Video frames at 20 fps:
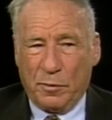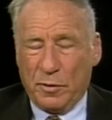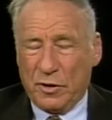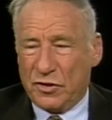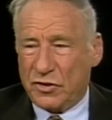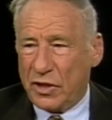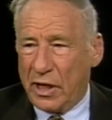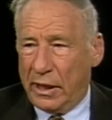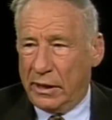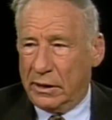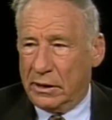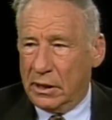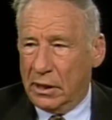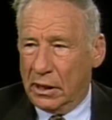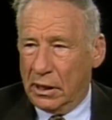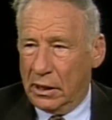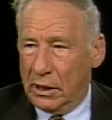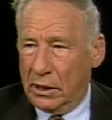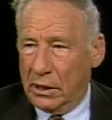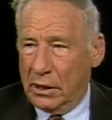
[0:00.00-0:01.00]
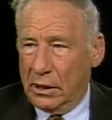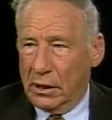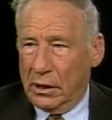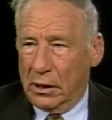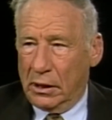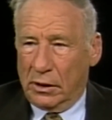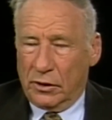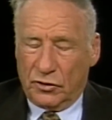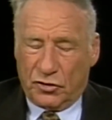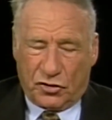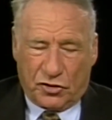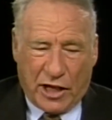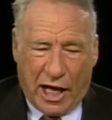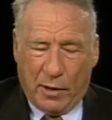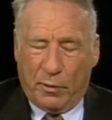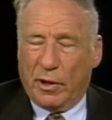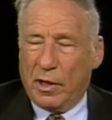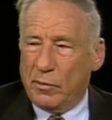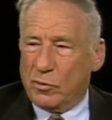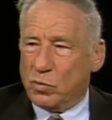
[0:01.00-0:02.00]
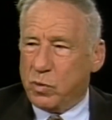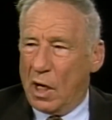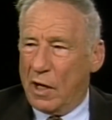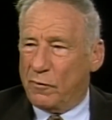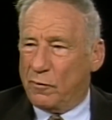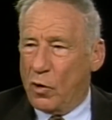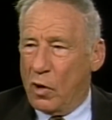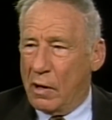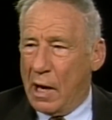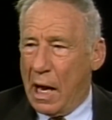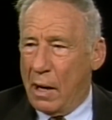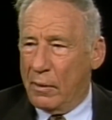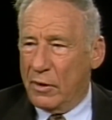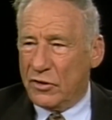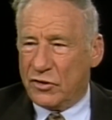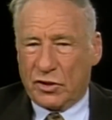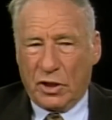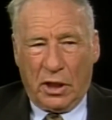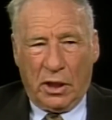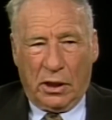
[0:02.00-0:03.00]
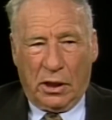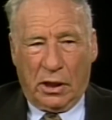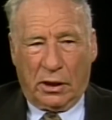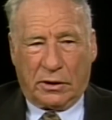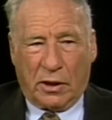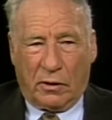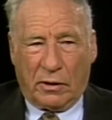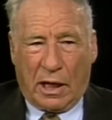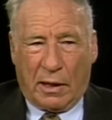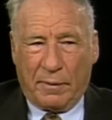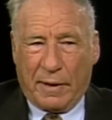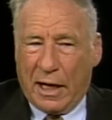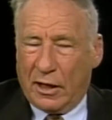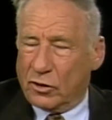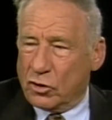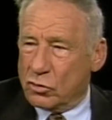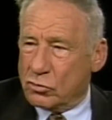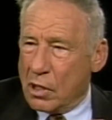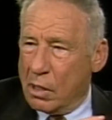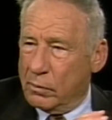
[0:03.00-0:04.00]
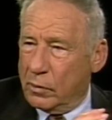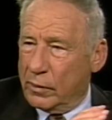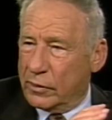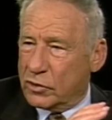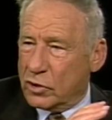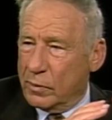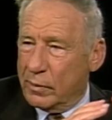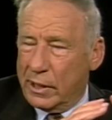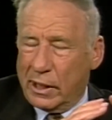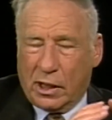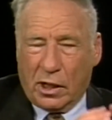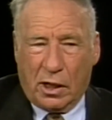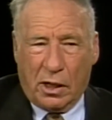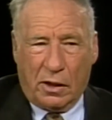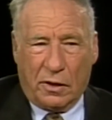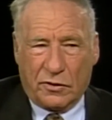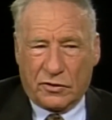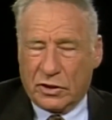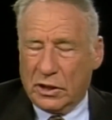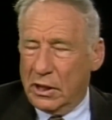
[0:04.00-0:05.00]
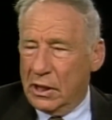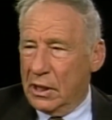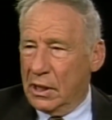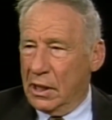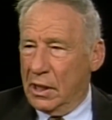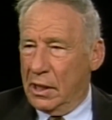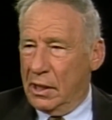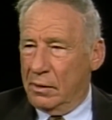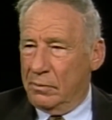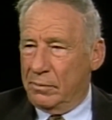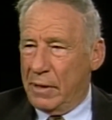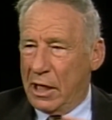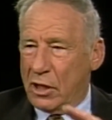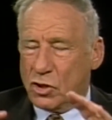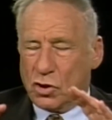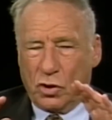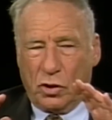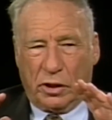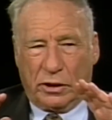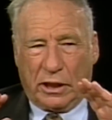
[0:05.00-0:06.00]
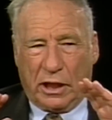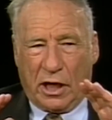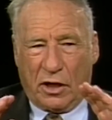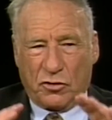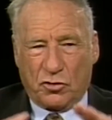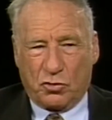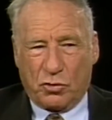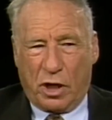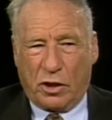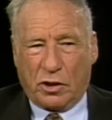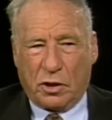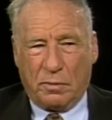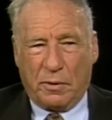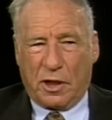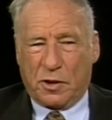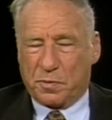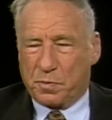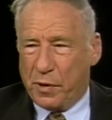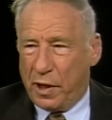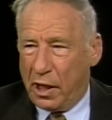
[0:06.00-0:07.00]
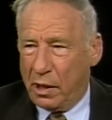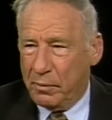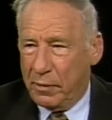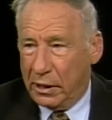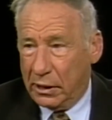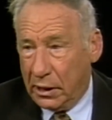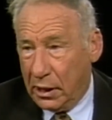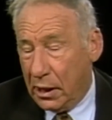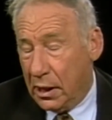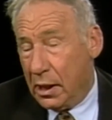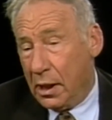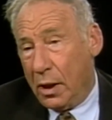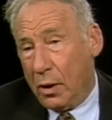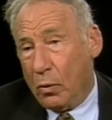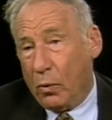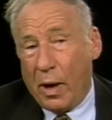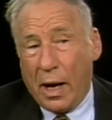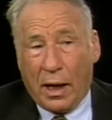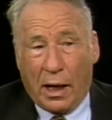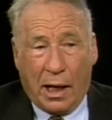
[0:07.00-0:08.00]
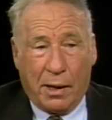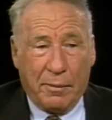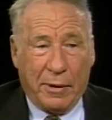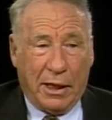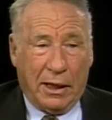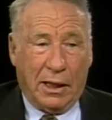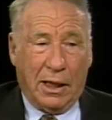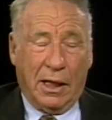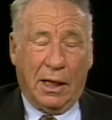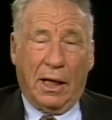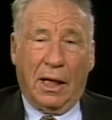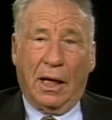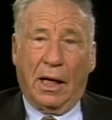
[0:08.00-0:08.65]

Lehman said, stay with him 24 hours. Don't let him get into trouble with too many girls. Make sure that he doesn't drink too much. Bring him in. Well, I mean,